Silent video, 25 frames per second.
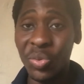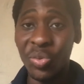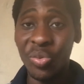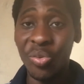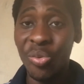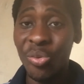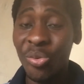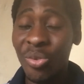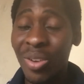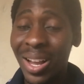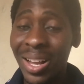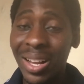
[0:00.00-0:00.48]

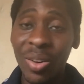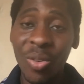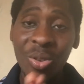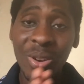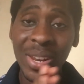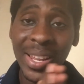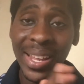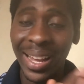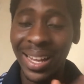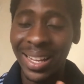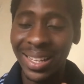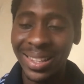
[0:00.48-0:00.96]
We are only
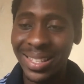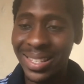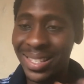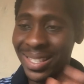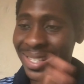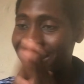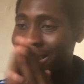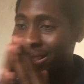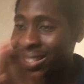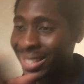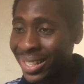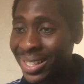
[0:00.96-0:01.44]
at
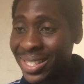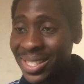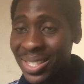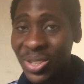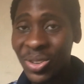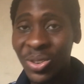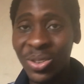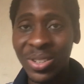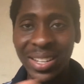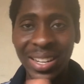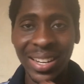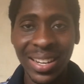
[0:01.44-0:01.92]
6
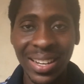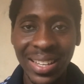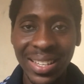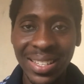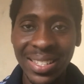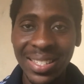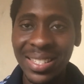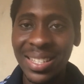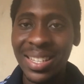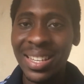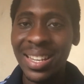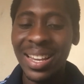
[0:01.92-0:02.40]
on the
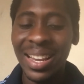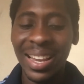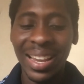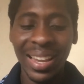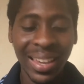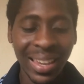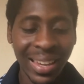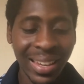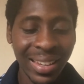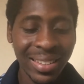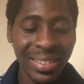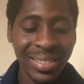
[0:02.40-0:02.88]
list,
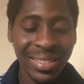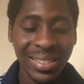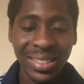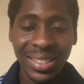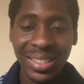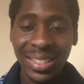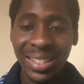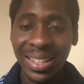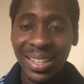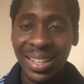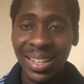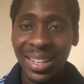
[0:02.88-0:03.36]
and
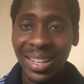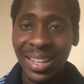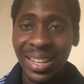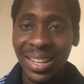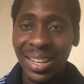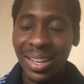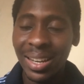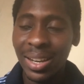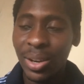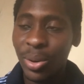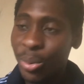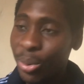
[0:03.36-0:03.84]

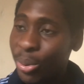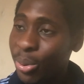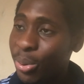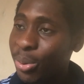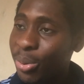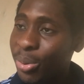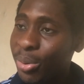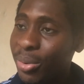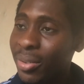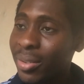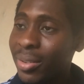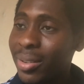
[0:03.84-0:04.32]

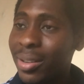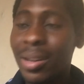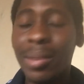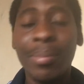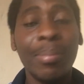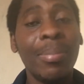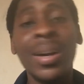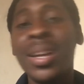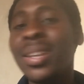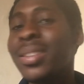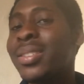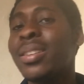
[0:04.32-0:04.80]

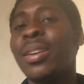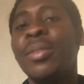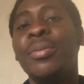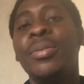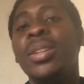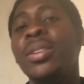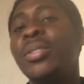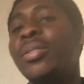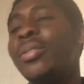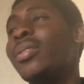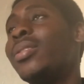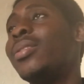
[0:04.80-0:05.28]
banks are really
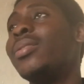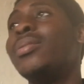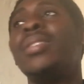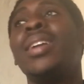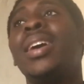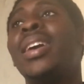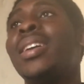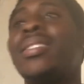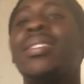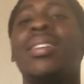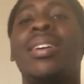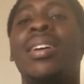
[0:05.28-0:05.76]

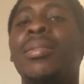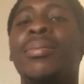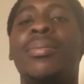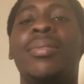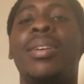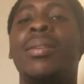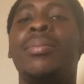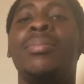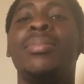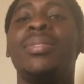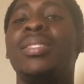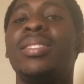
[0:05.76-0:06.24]
like
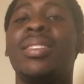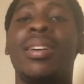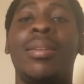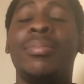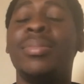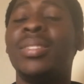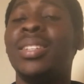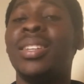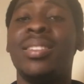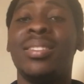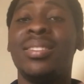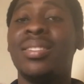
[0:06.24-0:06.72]
I'm
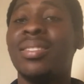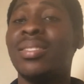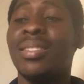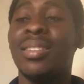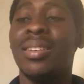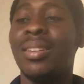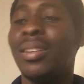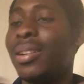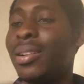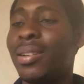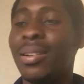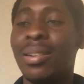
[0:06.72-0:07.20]

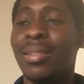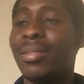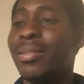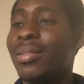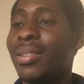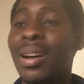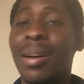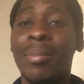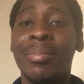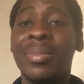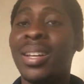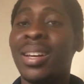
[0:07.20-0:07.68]

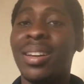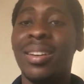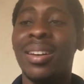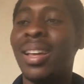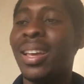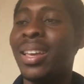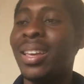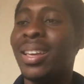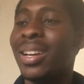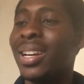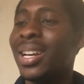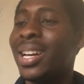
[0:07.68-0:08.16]
done.
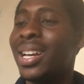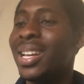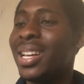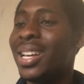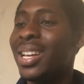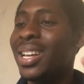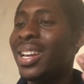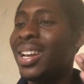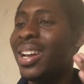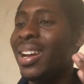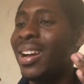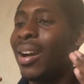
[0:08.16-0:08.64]
Like,
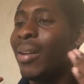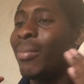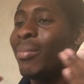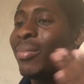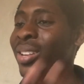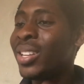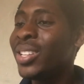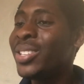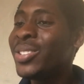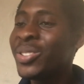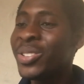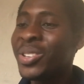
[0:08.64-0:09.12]
I'm
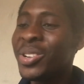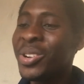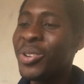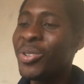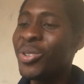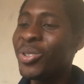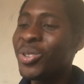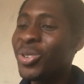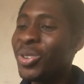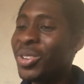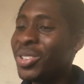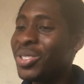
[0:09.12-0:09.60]
literally not
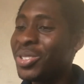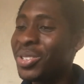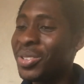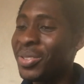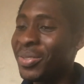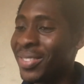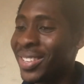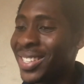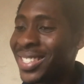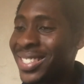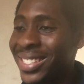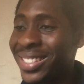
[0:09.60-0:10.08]
going to
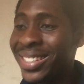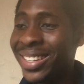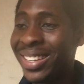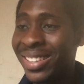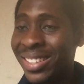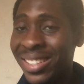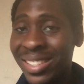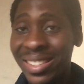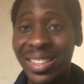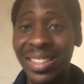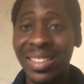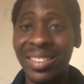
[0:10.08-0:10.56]
invest in
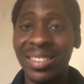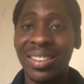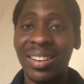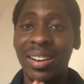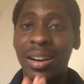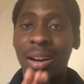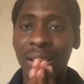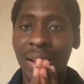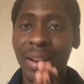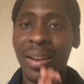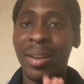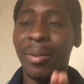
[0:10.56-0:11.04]
anything
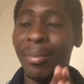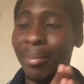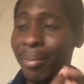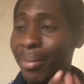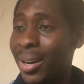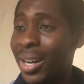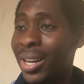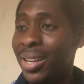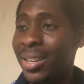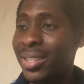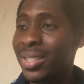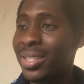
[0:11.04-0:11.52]
other than
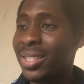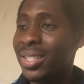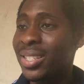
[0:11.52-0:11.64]
banks.